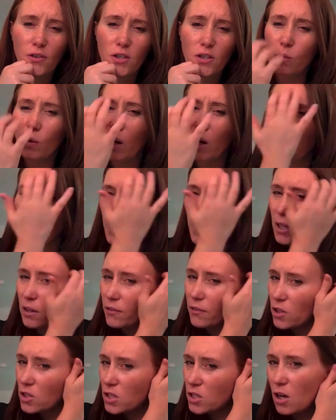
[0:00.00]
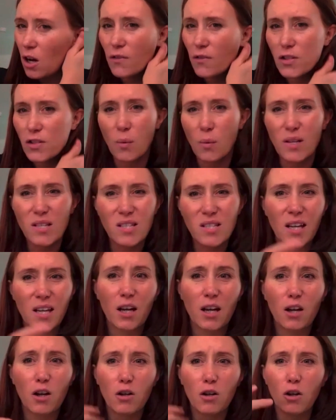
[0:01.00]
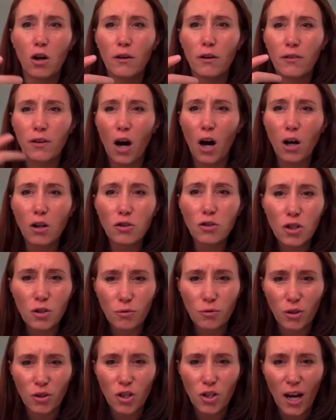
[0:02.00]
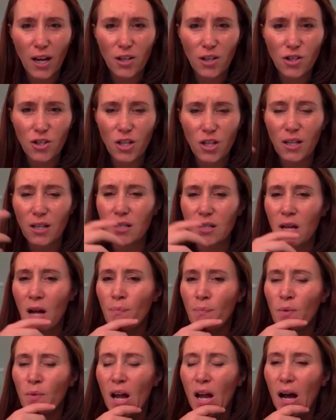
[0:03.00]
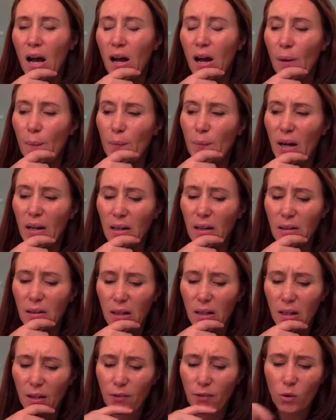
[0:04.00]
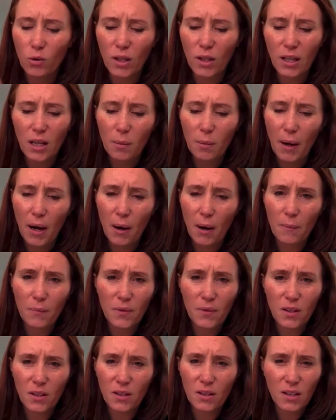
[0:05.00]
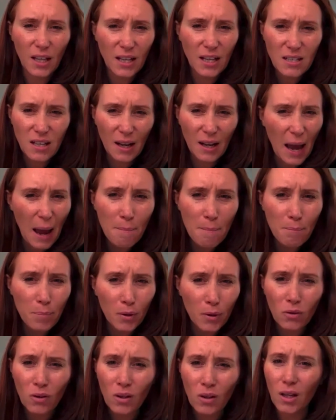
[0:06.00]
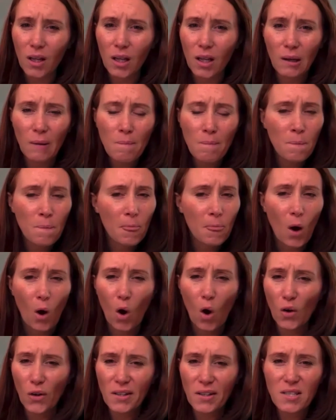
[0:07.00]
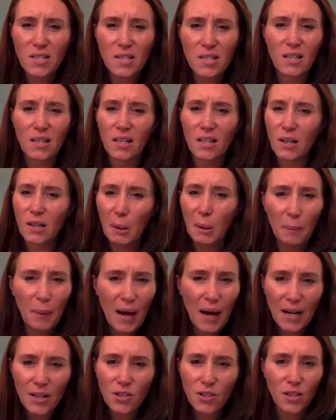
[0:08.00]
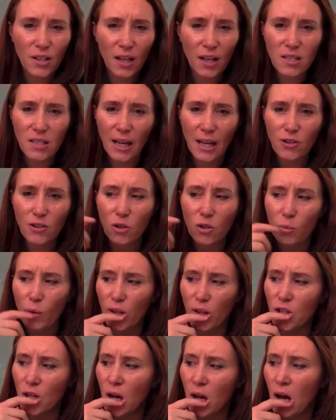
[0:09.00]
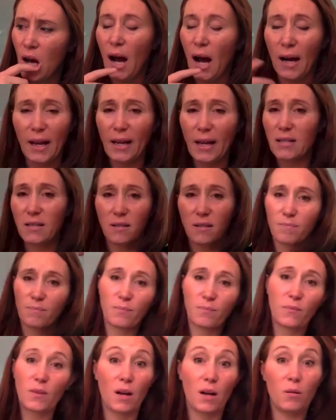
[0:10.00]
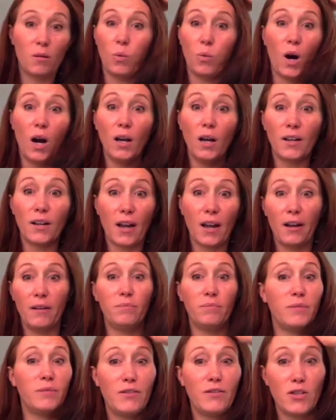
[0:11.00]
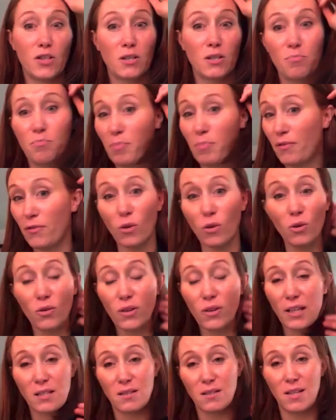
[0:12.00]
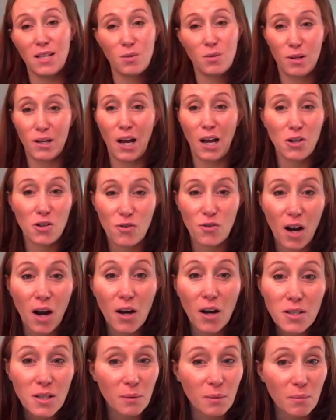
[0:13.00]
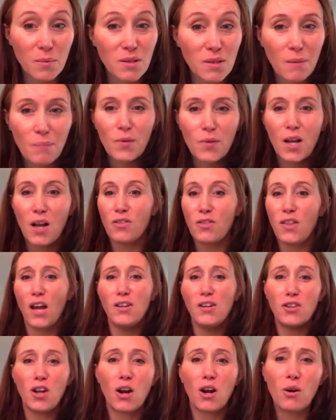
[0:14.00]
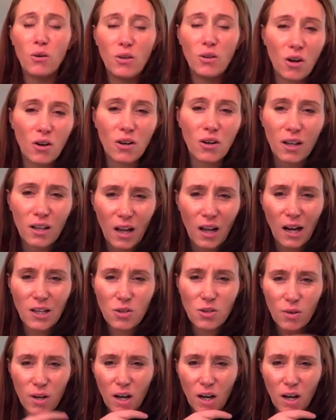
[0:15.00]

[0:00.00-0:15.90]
the well-being of your staff. So we're seeing a lot of cultural changes. And I think if you think about the things like empathy, honesty, compassion, etc., which I guess a while ago, even just before this, these were luxury items. They're no longer luxury